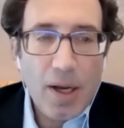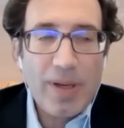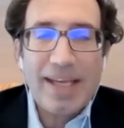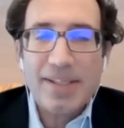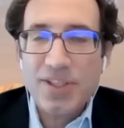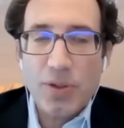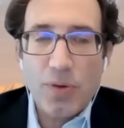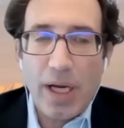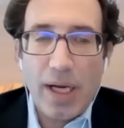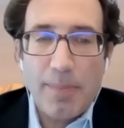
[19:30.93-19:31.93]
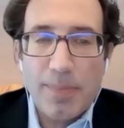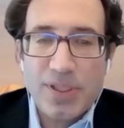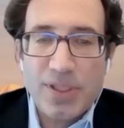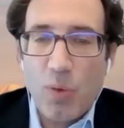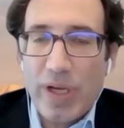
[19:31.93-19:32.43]
Okay, so
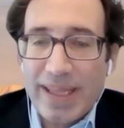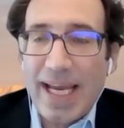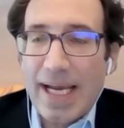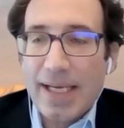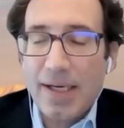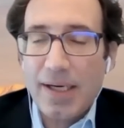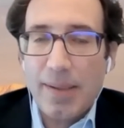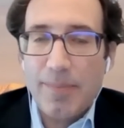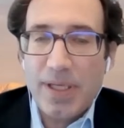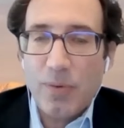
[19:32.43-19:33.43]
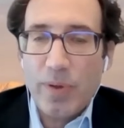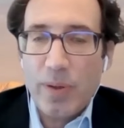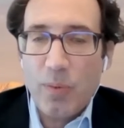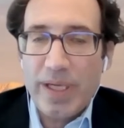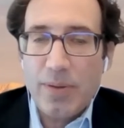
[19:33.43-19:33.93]
with that,
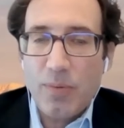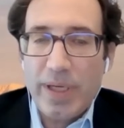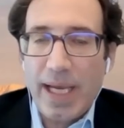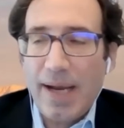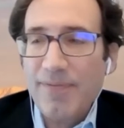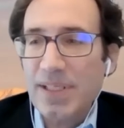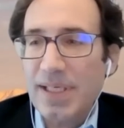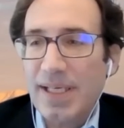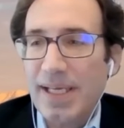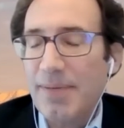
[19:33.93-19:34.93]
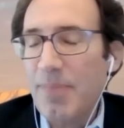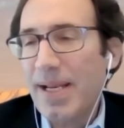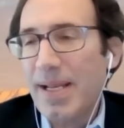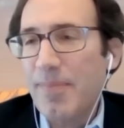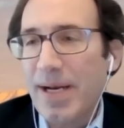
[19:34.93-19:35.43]
we have to, in
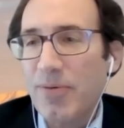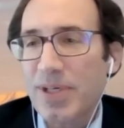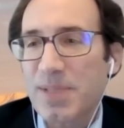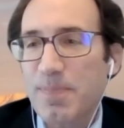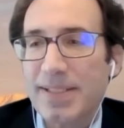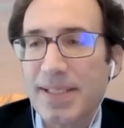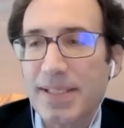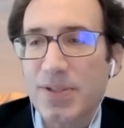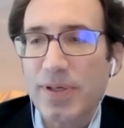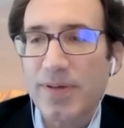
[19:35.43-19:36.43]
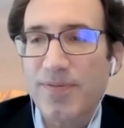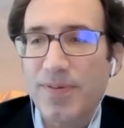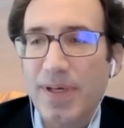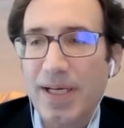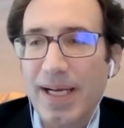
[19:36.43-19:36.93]
many respects, it's sort of,
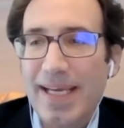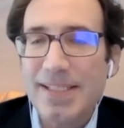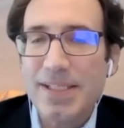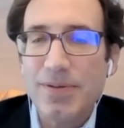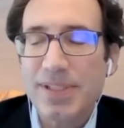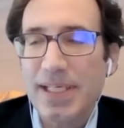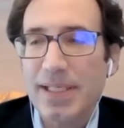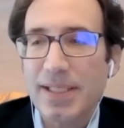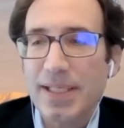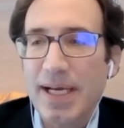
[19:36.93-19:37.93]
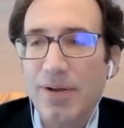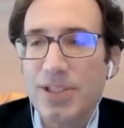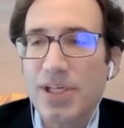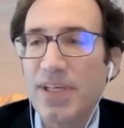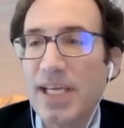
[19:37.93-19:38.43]
I hate to use the
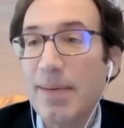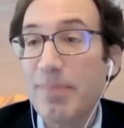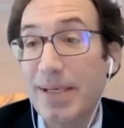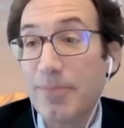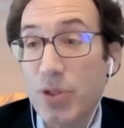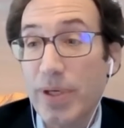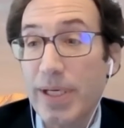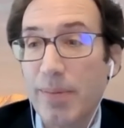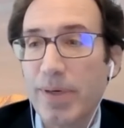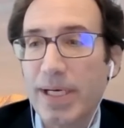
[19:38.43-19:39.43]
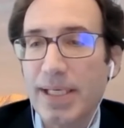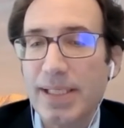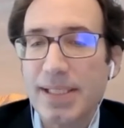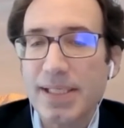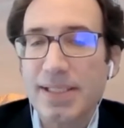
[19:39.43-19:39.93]
analogy, if you can't beat them, join them, but it
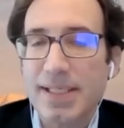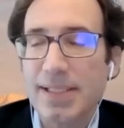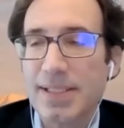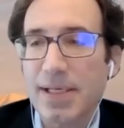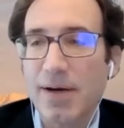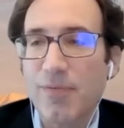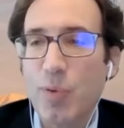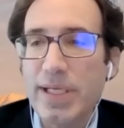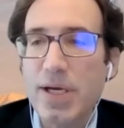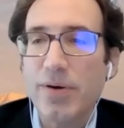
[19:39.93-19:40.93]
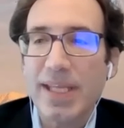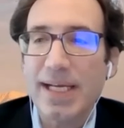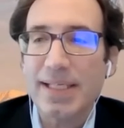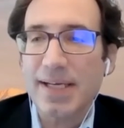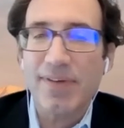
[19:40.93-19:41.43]
is in a sense of, we know that
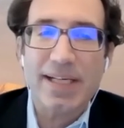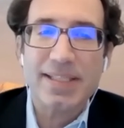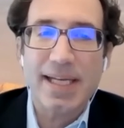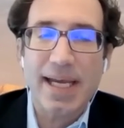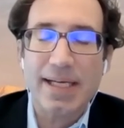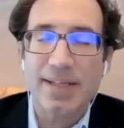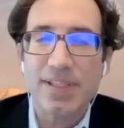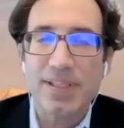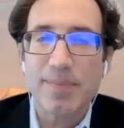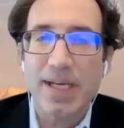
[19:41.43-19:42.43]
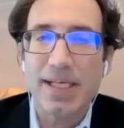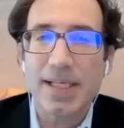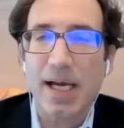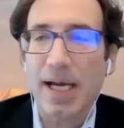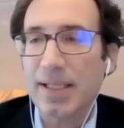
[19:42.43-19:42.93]
anti-vaccine activism is
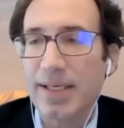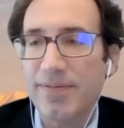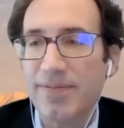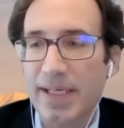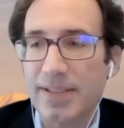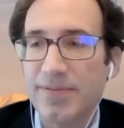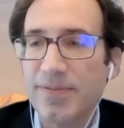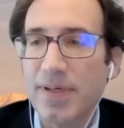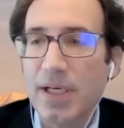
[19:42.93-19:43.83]
highly effective.